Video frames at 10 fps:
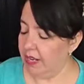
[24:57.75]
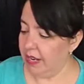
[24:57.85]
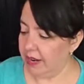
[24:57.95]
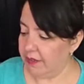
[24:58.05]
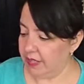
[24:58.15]

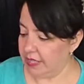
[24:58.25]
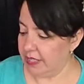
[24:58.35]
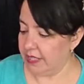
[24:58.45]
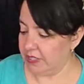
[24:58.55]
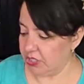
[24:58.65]
Everything
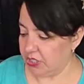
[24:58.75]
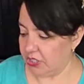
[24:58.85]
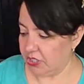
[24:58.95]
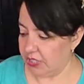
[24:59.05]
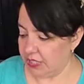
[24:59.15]
that just
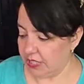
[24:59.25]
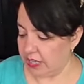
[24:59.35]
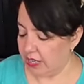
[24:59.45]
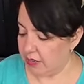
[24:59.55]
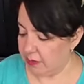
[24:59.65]
started to
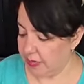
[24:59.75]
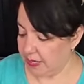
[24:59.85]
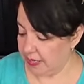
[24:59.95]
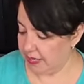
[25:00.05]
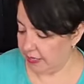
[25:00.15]
go
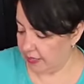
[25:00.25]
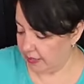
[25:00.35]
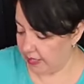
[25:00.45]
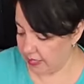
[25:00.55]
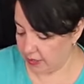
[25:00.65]
because
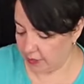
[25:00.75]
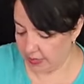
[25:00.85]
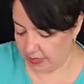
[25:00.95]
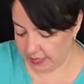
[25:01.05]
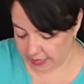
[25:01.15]
this
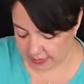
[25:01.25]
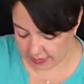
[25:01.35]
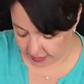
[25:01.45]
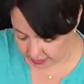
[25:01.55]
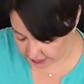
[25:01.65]
went this
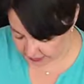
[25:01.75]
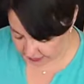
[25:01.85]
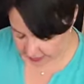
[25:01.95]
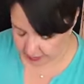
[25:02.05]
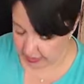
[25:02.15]
caused
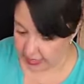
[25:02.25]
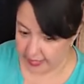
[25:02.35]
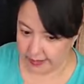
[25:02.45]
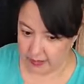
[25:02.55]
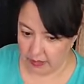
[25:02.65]
it. I was like,